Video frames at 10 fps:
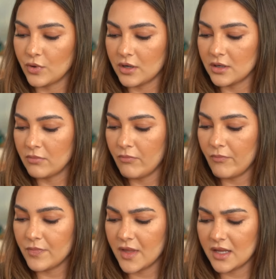one
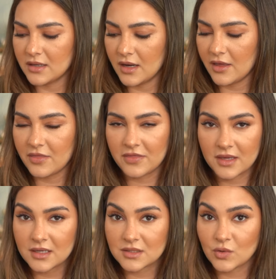that I
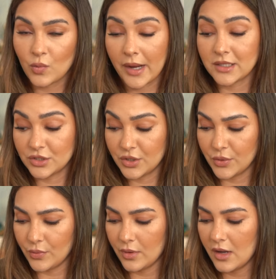think is quite
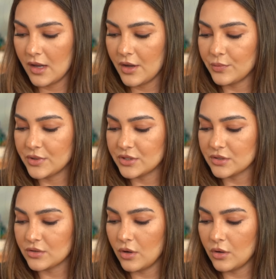new, which is
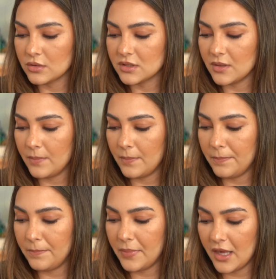called
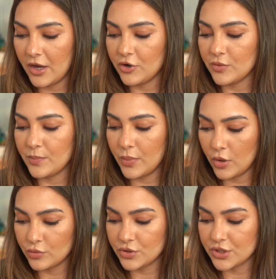Pear
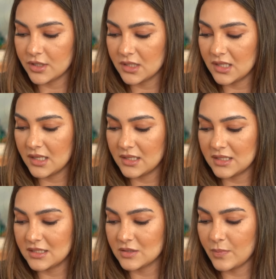Potion. It
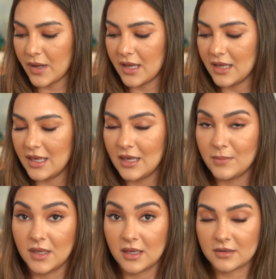is by
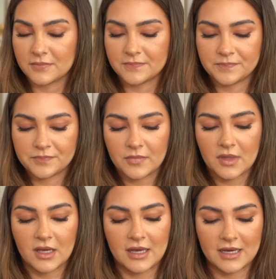Emir.
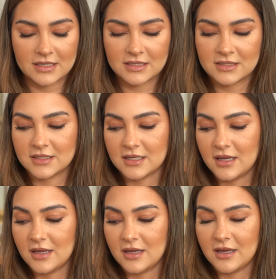And
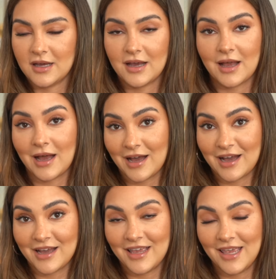
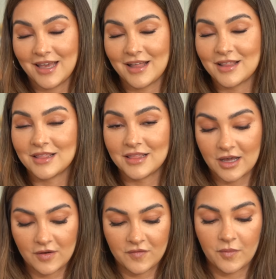I
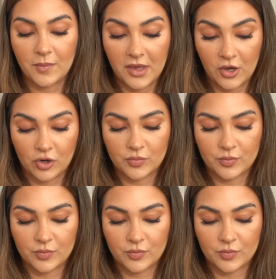love pear